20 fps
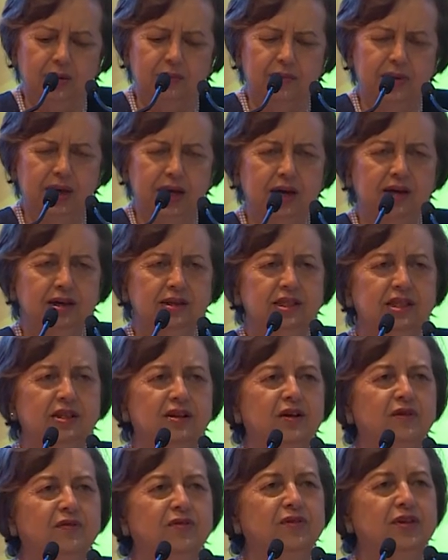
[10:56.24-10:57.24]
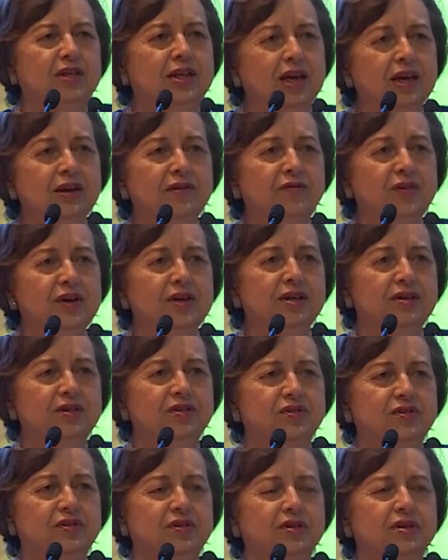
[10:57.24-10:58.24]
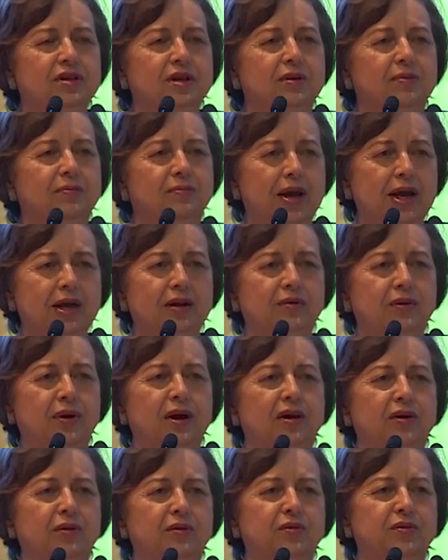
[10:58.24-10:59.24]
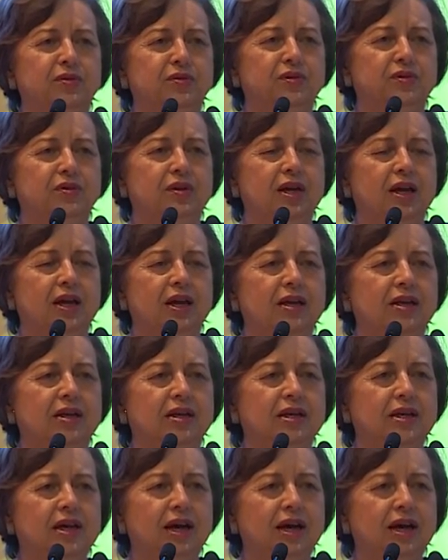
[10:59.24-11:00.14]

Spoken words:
Because of diverse backgrounds and